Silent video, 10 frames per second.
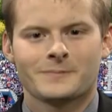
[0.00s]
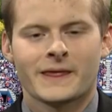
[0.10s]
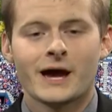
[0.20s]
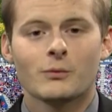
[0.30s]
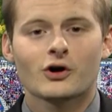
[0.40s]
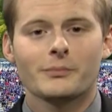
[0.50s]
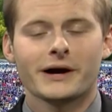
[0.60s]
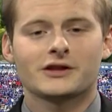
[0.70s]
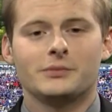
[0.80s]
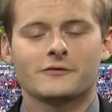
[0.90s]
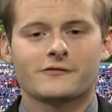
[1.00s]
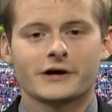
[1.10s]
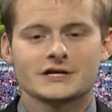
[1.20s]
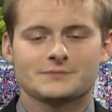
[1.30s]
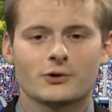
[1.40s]
And welcome back to Big
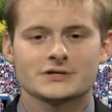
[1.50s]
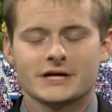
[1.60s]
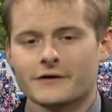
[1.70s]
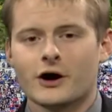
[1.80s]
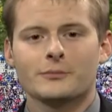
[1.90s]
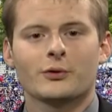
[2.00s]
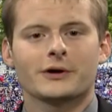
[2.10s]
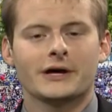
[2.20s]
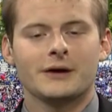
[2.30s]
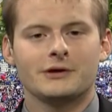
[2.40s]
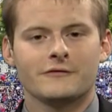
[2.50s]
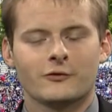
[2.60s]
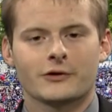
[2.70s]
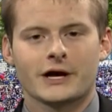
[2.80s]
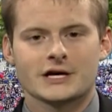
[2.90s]
Friday Sports. Now the all-important game day
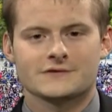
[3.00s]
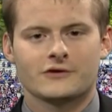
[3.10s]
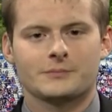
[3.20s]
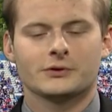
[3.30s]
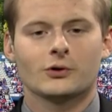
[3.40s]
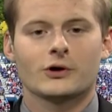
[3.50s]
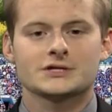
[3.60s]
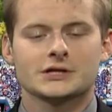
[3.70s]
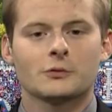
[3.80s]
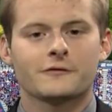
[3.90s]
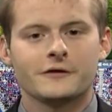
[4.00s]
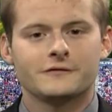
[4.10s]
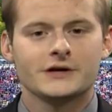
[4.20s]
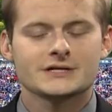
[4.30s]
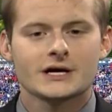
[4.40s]
forecast for up in Lawrence. Lower
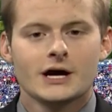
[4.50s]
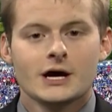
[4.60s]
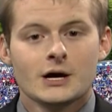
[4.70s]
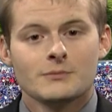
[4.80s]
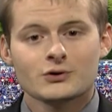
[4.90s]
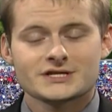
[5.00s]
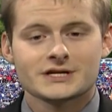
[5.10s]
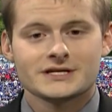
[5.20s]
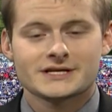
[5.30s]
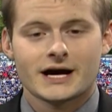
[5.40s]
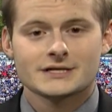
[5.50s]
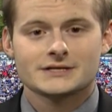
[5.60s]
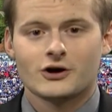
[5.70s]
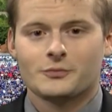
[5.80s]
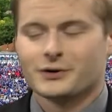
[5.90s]
50s, mostly sunny skies
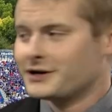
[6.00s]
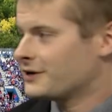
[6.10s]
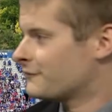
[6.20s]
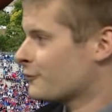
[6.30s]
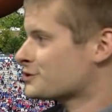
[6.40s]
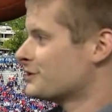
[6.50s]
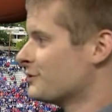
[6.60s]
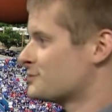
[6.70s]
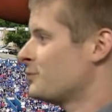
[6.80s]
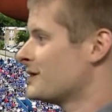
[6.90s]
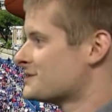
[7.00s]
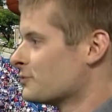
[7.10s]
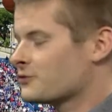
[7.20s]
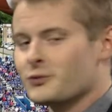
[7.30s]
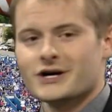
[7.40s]
though, but unfortunately those winds,
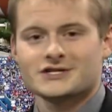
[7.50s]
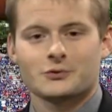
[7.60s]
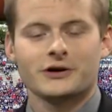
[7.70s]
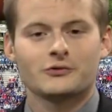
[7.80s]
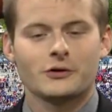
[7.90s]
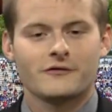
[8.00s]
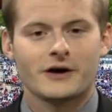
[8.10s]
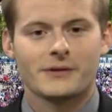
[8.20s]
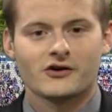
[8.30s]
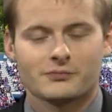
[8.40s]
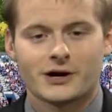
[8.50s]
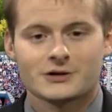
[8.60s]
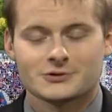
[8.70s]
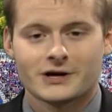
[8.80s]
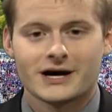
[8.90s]
northwest 20 to 25 miles per hour.
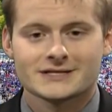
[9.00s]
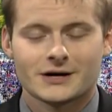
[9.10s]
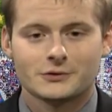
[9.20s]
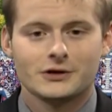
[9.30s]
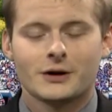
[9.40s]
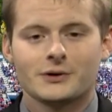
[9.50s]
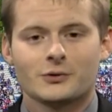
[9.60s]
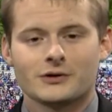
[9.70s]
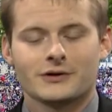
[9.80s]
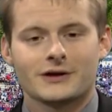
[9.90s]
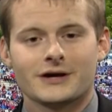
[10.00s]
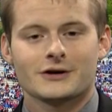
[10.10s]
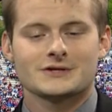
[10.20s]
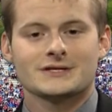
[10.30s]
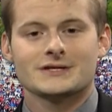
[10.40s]
So guys, I would not be one of the
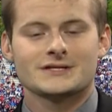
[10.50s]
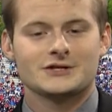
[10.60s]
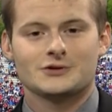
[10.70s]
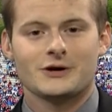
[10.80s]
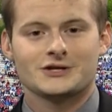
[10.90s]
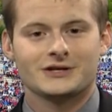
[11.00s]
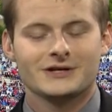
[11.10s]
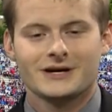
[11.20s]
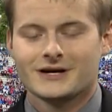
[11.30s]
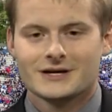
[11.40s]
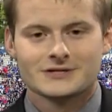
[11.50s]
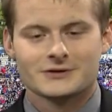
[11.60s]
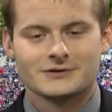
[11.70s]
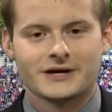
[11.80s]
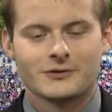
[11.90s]
accusers in this situation.
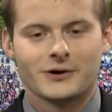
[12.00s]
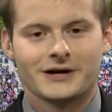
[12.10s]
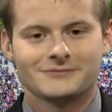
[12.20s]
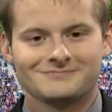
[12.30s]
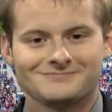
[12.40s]
So take it away.